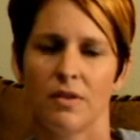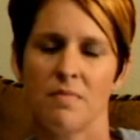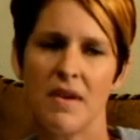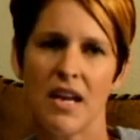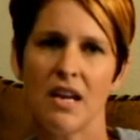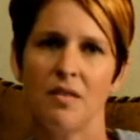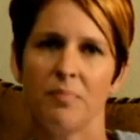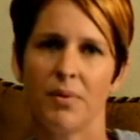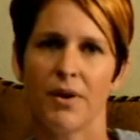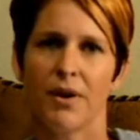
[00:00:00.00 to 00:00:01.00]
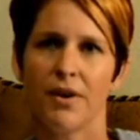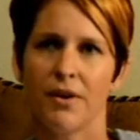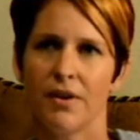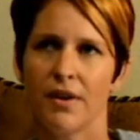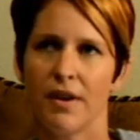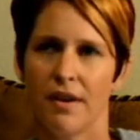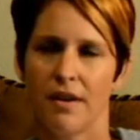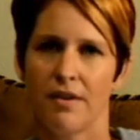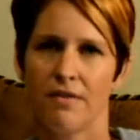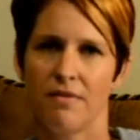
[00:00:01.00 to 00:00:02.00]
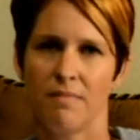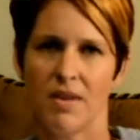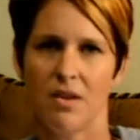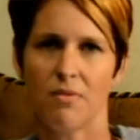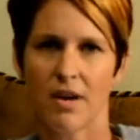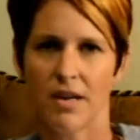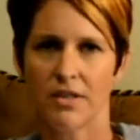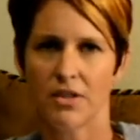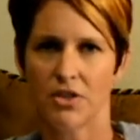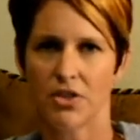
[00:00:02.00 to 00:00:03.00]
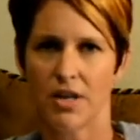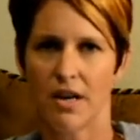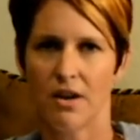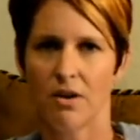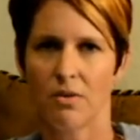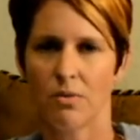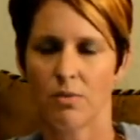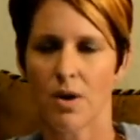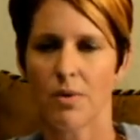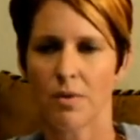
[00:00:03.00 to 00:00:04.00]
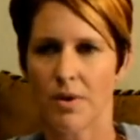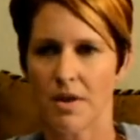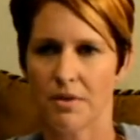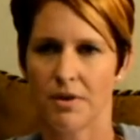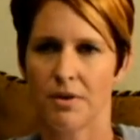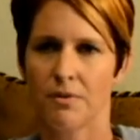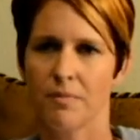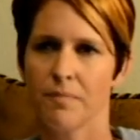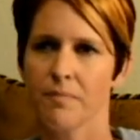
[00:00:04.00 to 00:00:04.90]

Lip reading: main part of me wanting to share what we went through